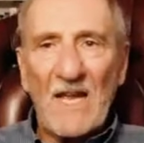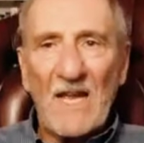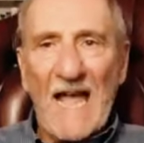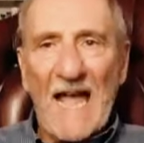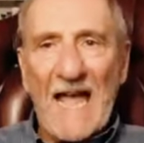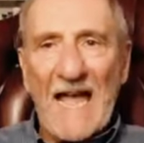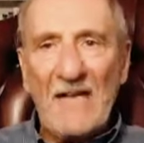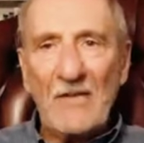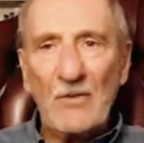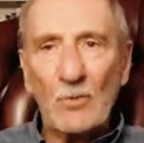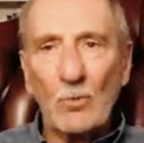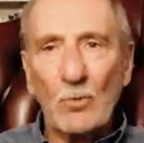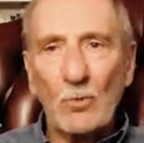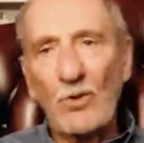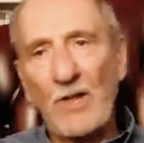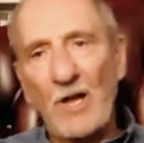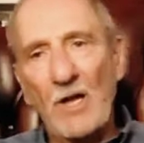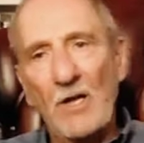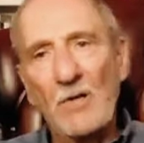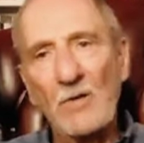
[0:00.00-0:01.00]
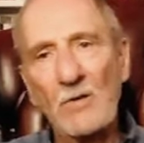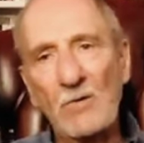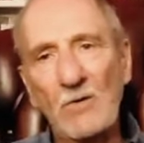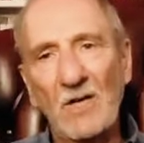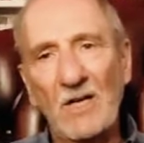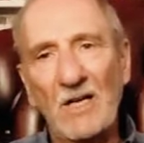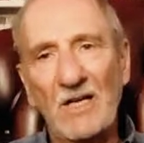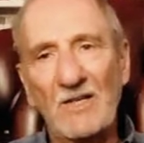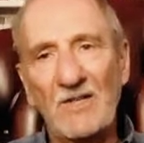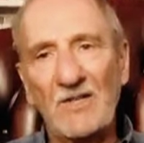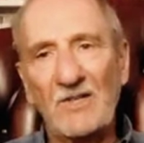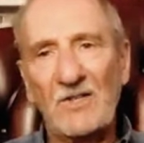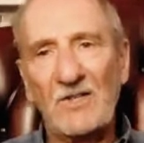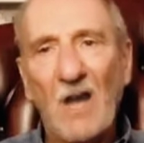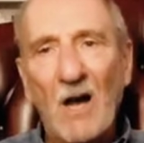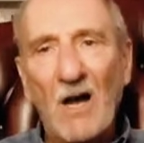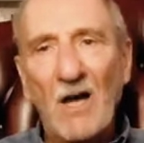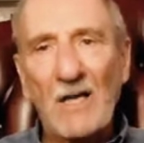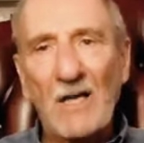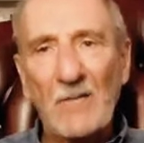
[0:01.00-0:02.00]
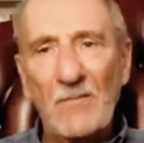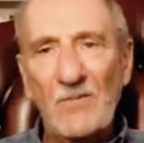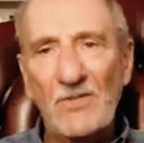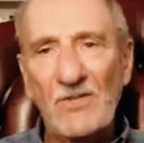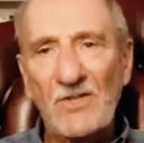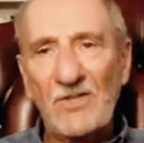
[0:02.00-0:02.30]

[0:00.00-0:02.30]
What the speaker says: And although at times